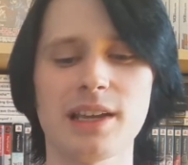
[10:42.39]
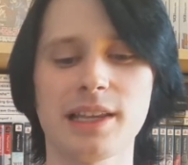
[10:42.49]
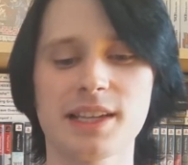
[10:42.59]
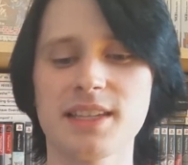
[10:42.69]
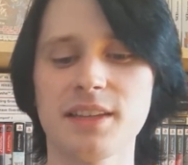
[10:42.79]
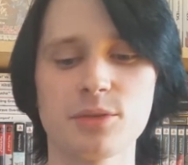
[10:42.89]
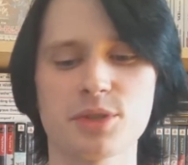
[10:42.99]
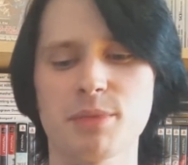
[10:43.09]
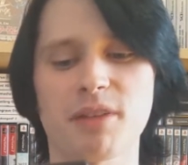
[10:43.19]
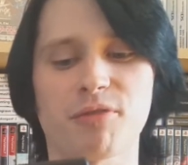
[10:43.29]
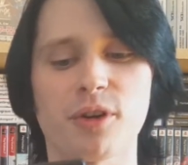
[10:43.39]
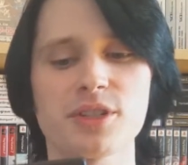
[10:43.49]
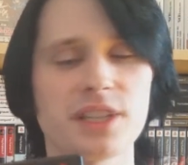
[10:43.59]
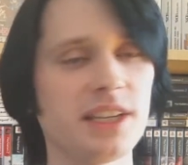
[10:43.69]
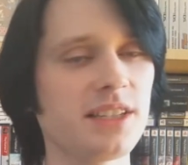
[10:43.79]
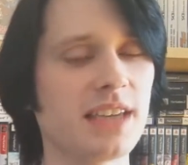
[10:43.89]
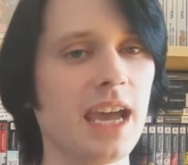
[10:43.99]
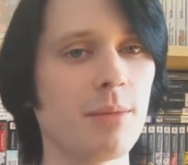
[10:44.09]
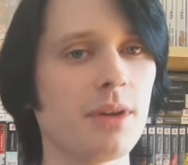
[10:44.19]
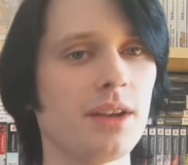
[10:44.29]
Like I said, this was my first East
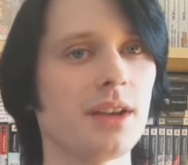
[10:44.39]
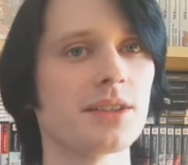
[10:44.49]
game,